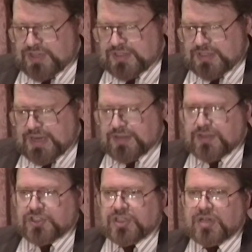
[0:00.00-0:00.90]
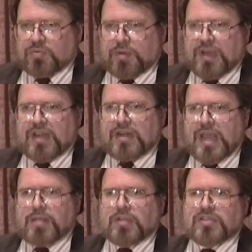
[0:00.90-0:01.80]
think tank that shall remain
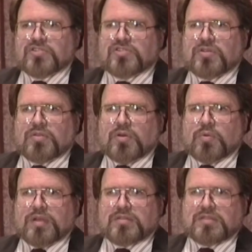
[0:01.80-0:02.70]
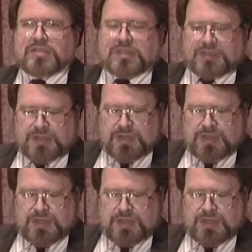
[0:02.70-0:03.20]
nameless, although it uh,